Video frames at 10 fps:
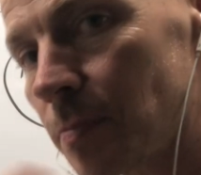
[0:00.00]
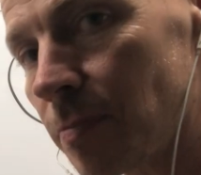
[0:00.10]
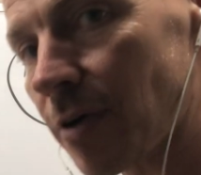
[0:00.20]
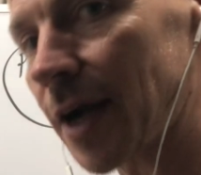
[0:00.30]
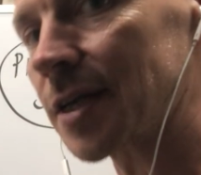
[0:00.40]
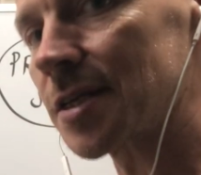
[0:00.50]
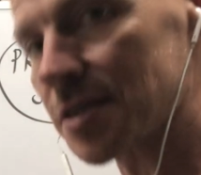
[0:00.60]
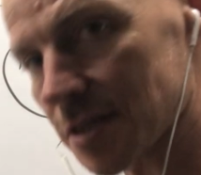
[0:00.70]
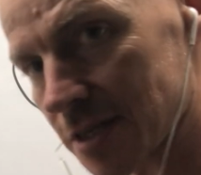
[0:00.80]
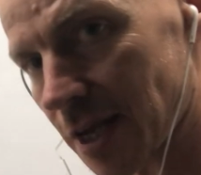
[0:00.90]
practice
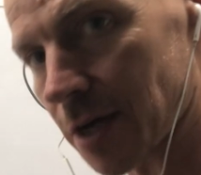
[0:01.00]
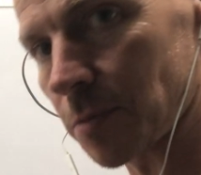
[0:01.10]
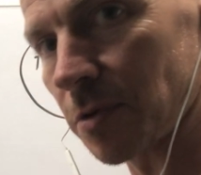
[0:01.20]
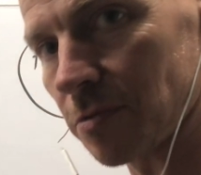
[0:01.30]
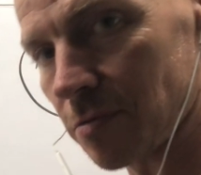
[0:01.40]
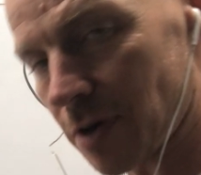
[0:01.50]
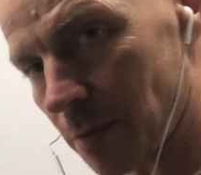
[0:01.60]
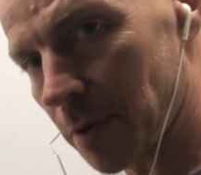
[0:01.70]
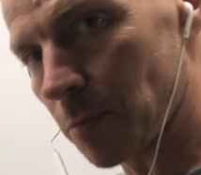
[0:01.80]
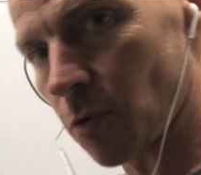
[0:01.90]
the sound with a
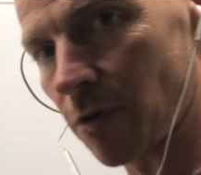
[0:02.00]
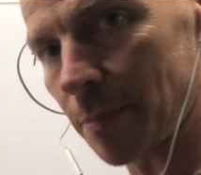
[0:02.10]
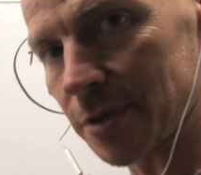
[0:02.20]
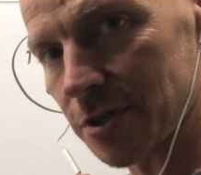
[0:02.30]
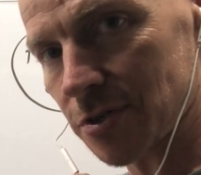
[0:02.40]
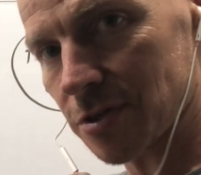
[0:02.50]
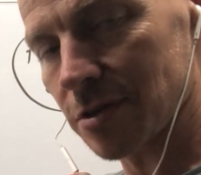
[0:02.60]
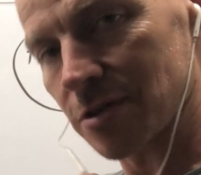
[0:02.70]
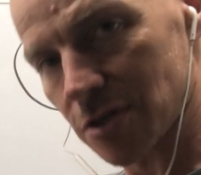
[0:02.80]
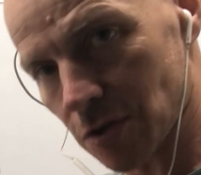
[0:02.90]
bit more
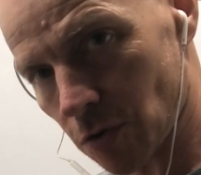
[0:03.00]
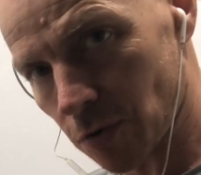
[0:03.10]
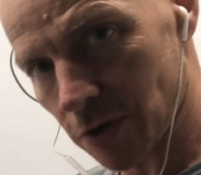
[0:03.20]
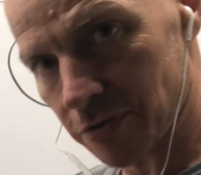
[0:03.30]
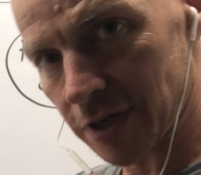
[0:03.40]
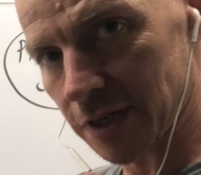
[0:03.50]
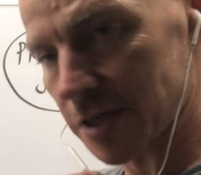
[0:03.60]
repetition. It's a longer thing to